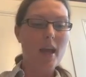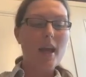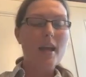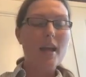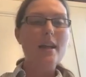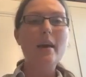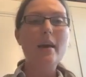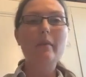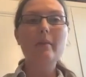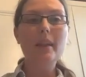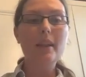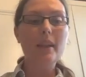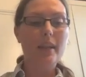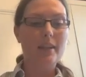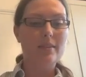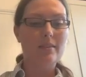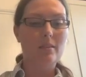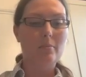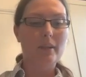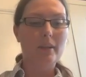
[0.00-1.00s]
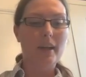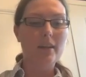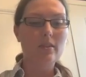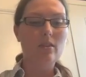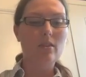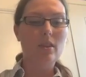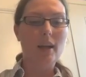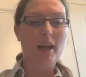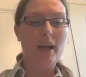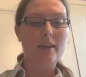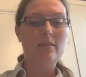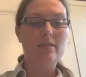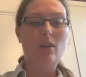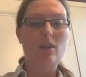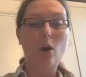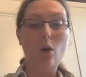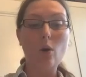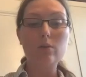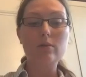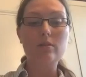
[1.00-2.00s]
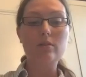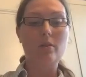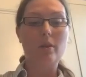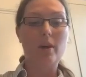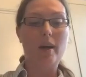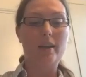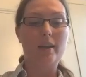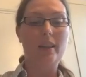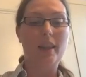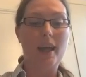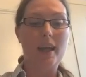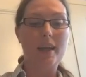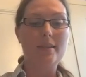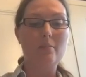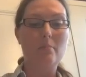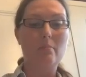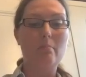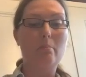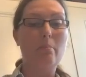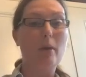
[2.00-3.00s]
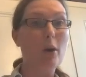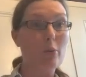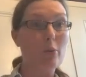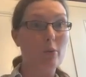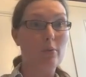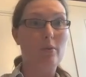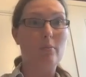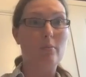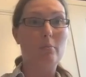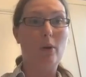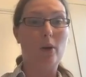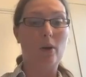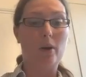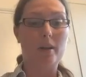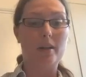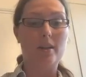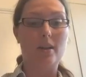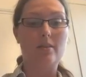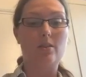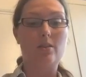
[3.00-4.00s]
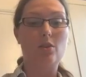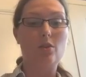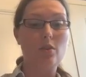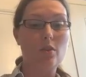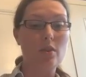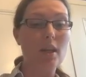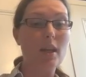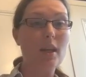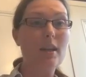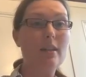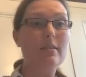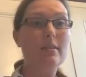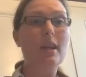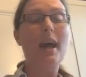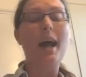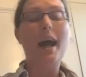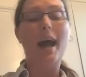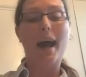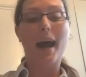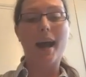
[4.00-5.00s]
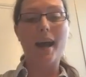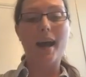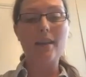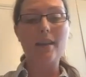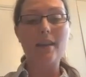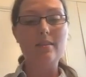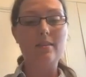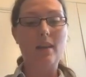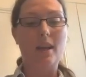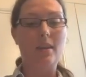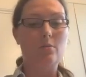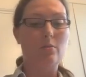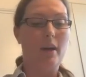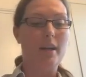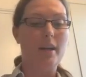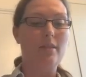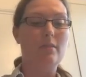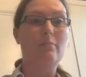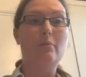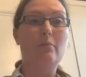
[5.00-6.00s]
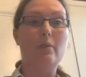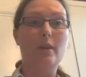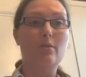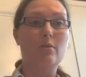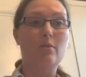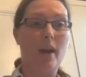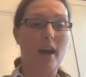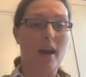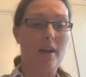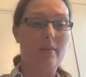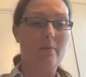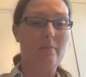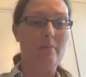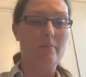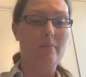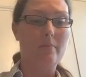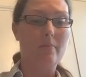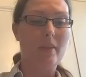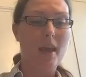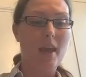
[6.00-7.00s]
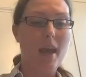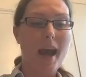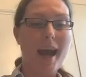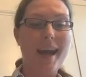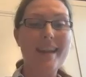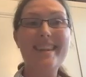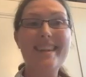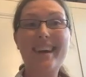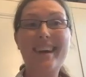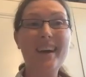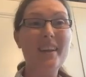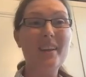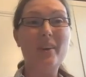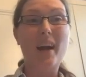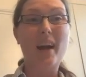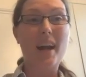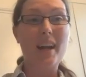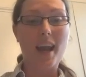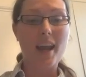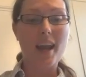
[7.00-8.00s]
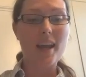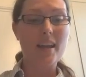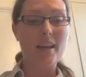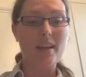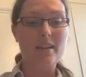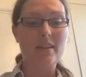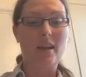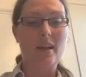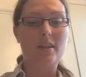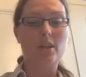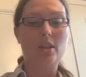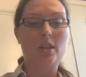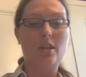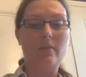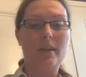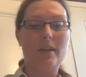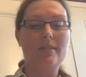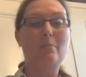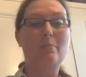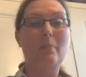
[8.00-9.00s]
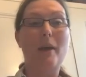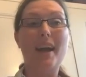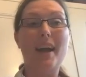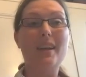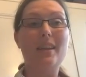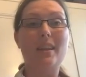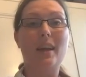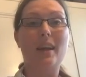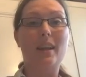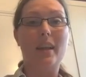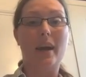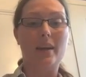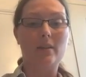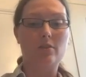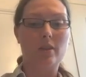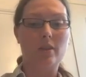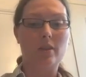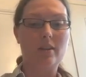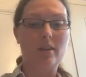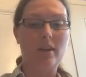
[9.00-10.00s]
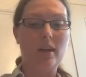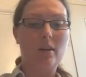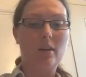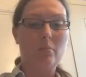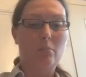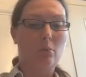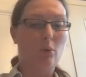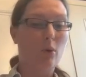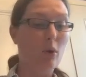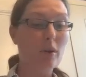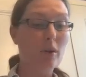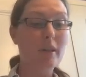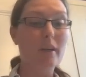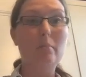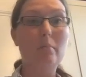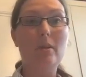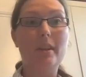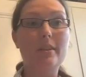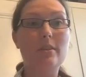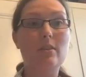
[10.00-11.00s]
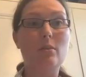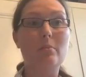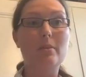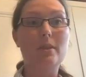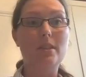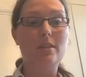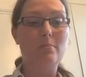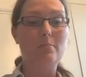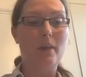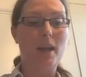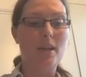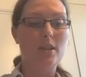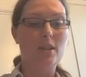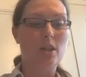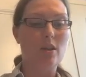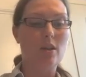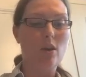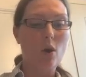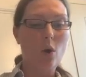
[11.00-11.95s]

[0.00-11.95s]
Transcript: Nevertheless, the planter class also led both parties, unionists and states' rights and free trade, and neither had any intention of expanding the electorate, broadening political participation,